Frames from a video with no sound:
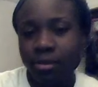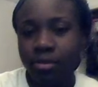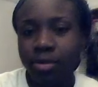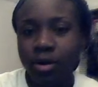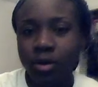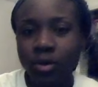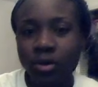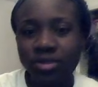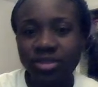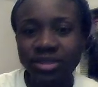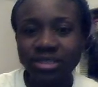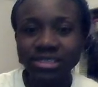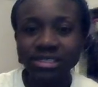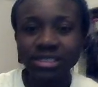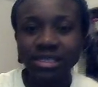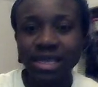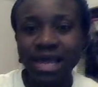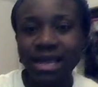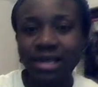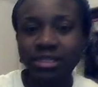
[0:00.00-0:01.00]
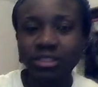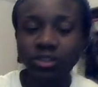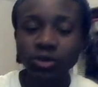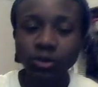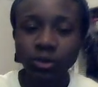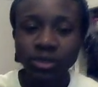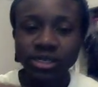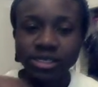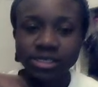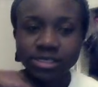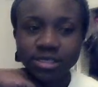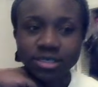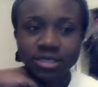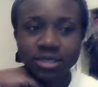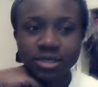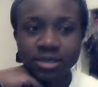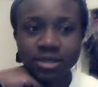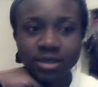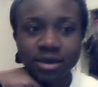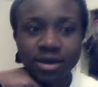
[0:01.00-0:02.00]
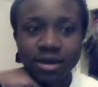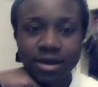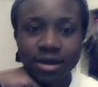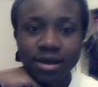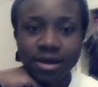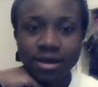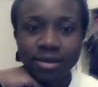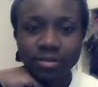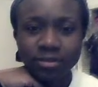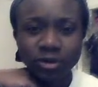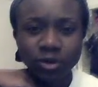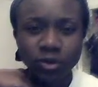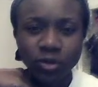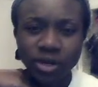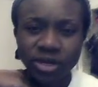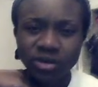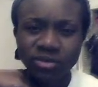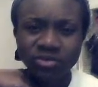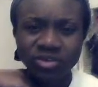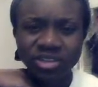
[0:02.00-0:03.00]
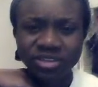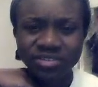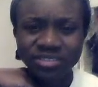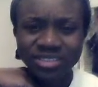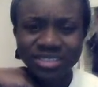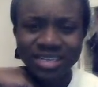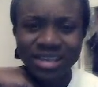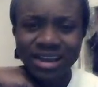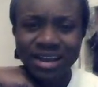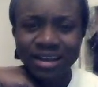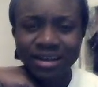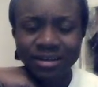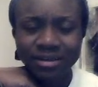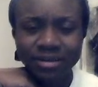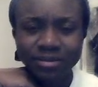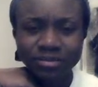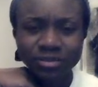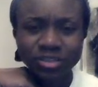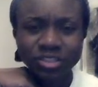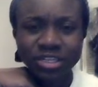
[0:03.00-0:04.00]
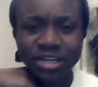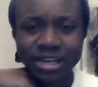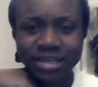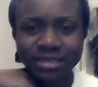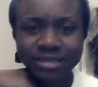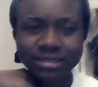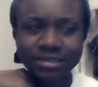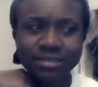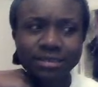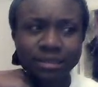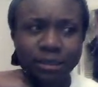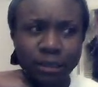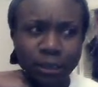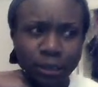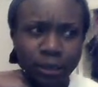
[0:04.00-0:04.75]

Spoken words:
but with a slight twist to the Quickweave style. I'm trying to